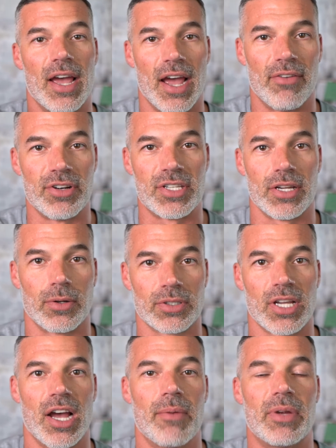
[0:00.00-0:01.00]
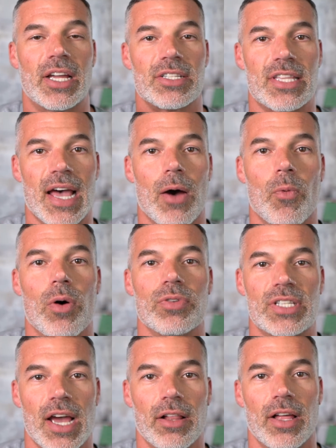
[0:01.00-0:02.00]
every single time because that won't
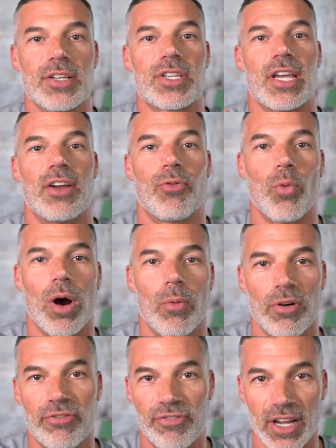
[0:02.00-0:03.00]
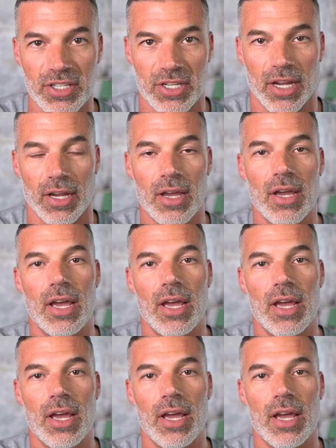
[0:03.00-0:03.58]
tell us if what we're fixing